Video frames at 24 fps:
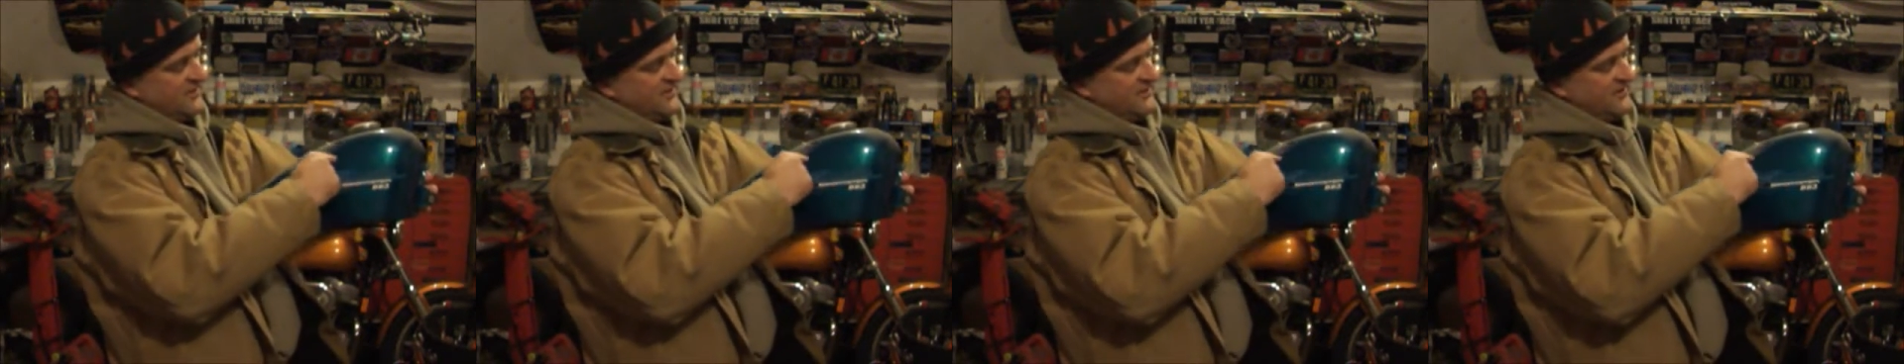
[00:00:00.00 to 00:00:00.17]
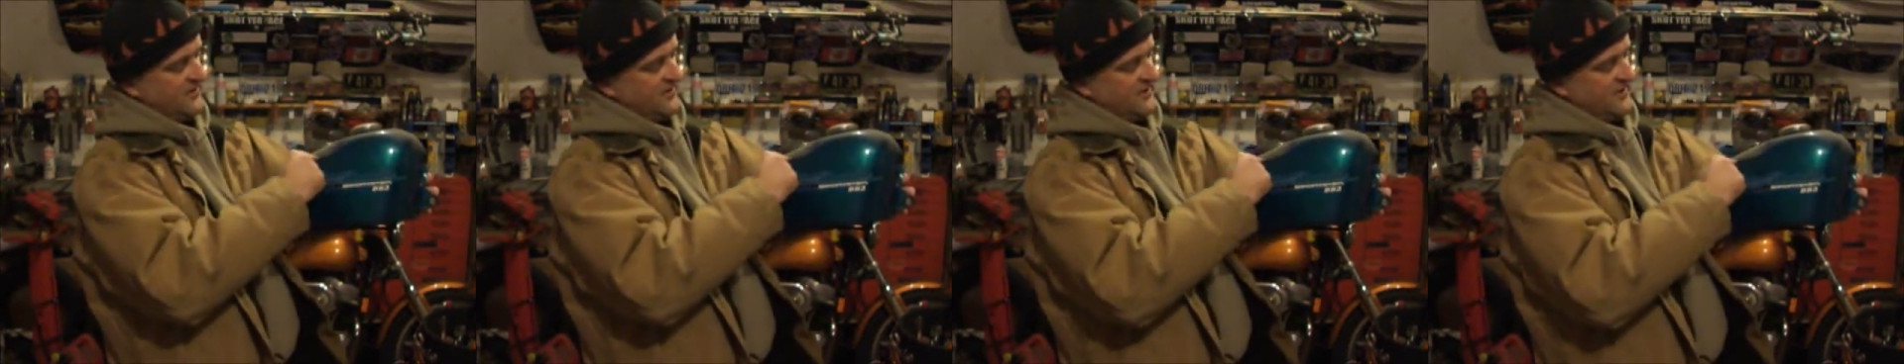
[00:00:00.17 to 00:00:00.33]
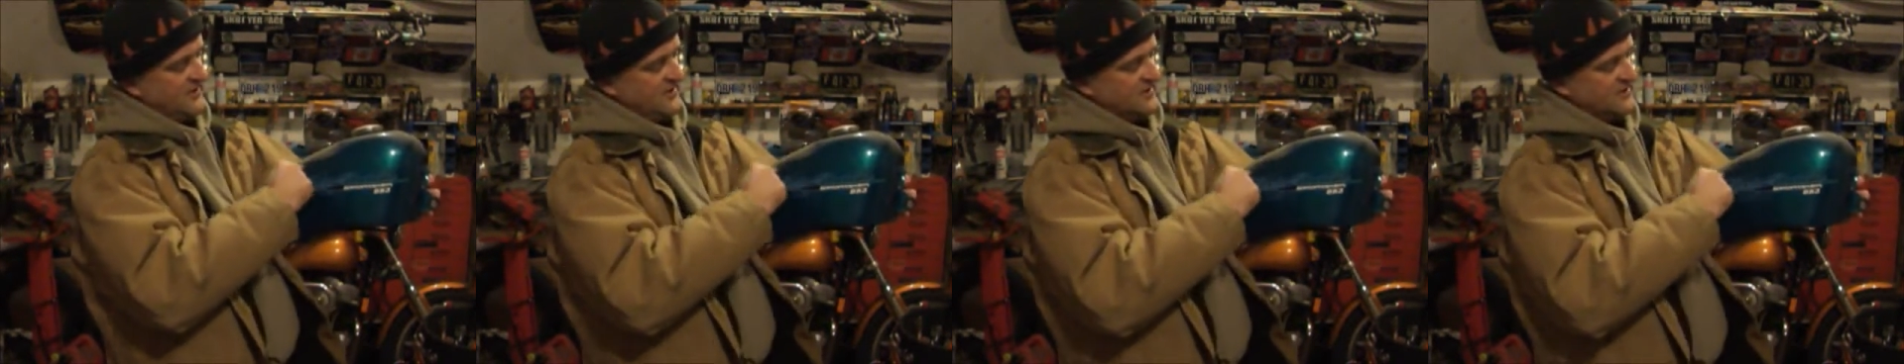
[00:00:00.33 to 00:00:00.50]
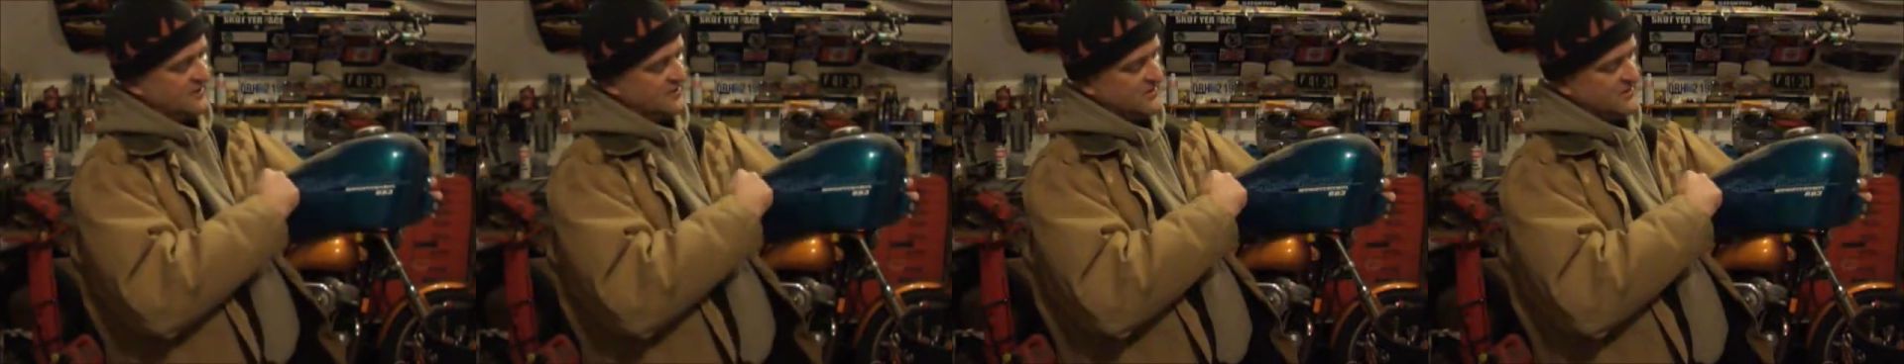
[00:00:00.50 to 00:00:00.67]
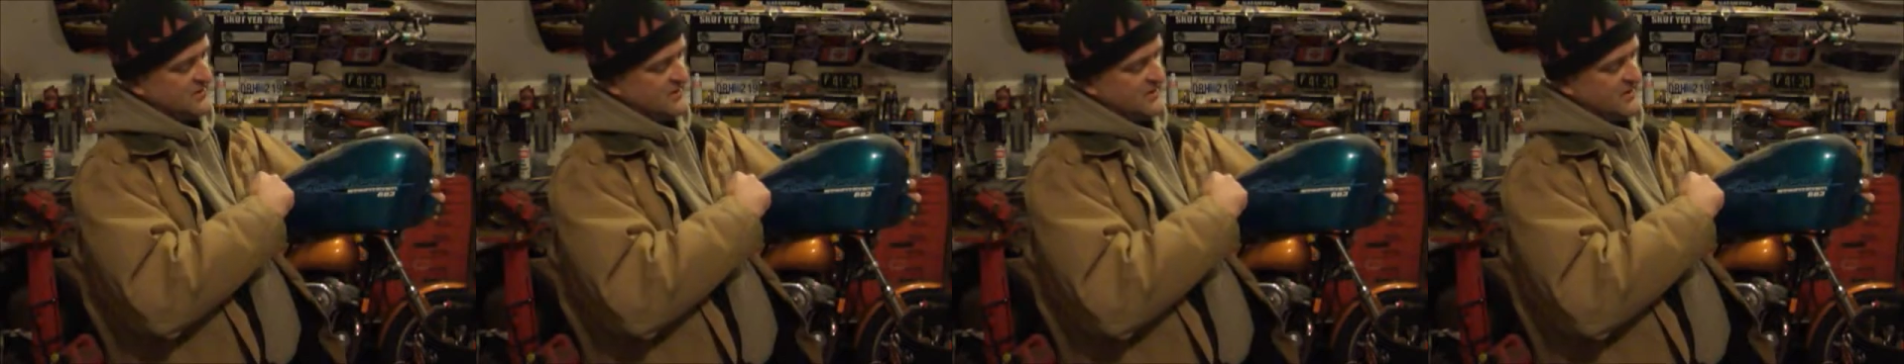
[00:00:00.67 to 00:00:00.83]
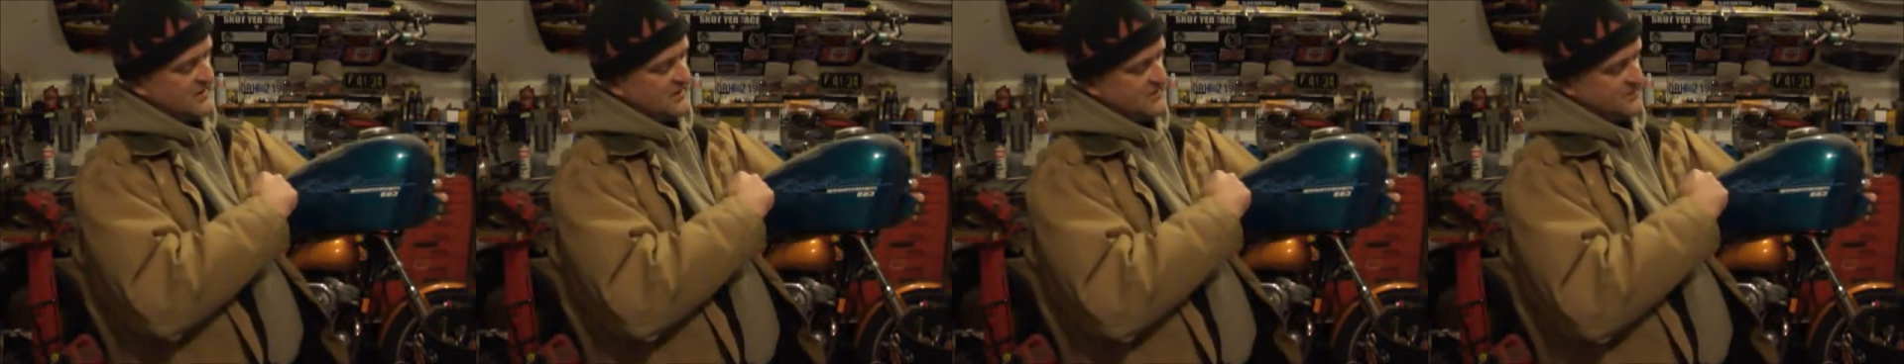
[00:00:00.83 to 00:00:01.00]
your sanded
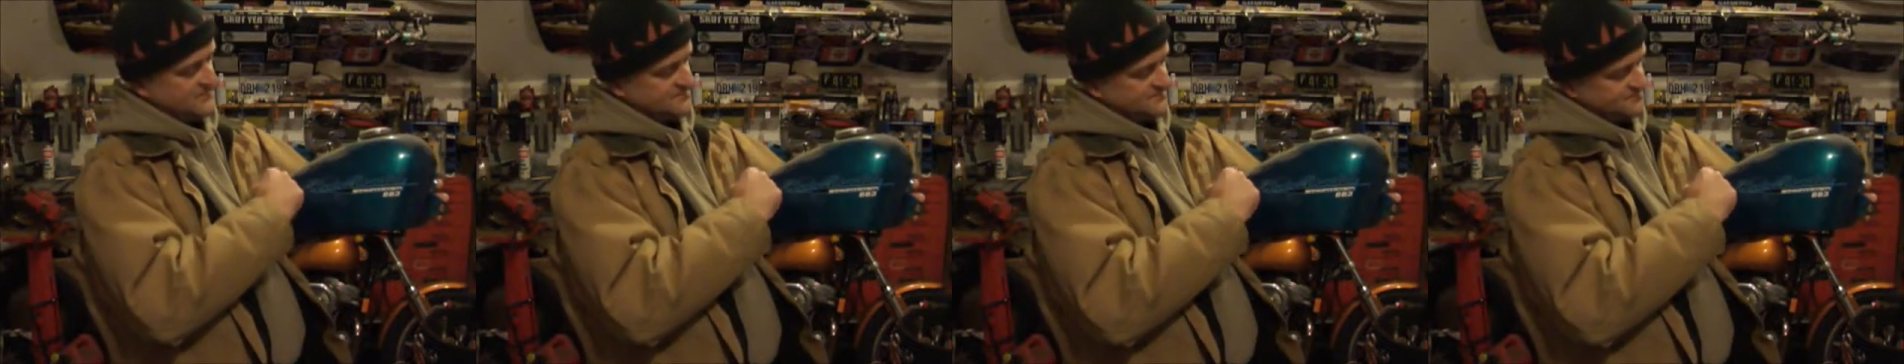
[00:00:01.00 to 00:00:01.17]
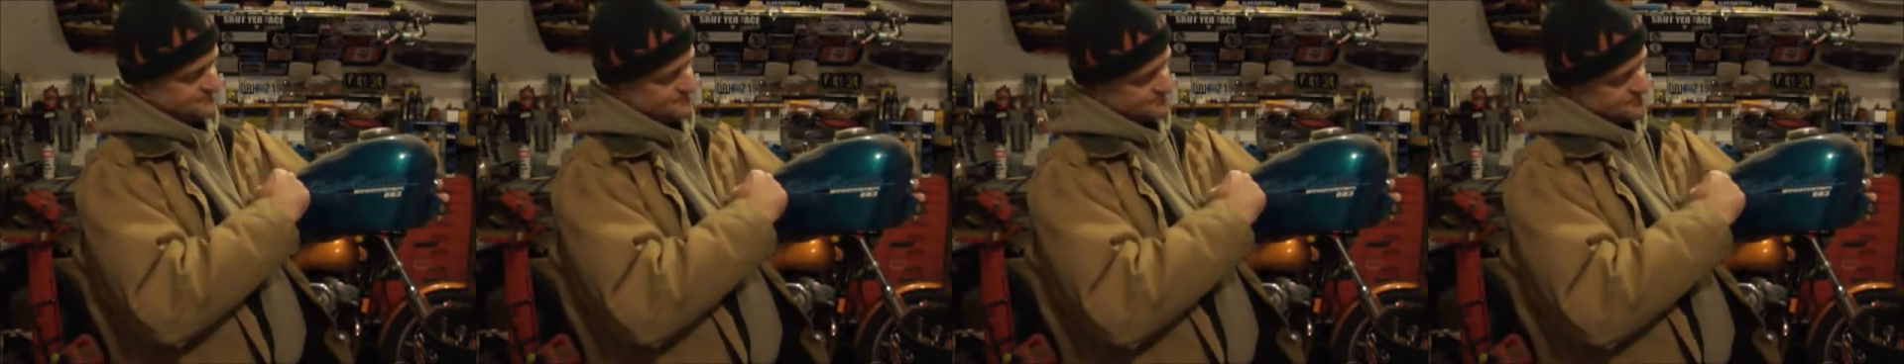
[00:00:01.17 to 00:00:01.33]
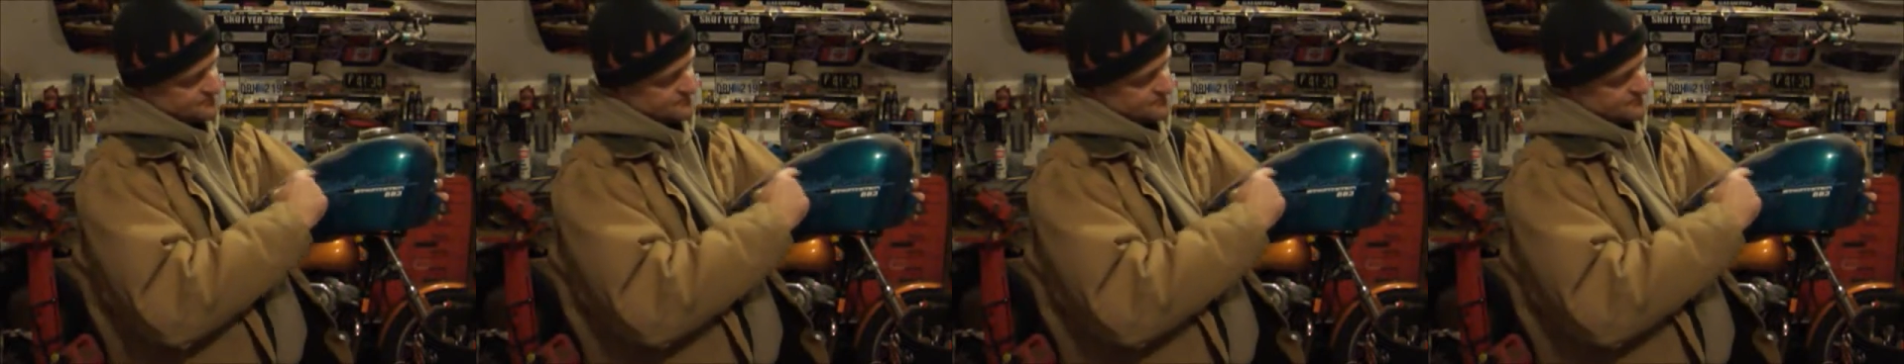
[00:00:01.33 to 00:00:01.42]
clear.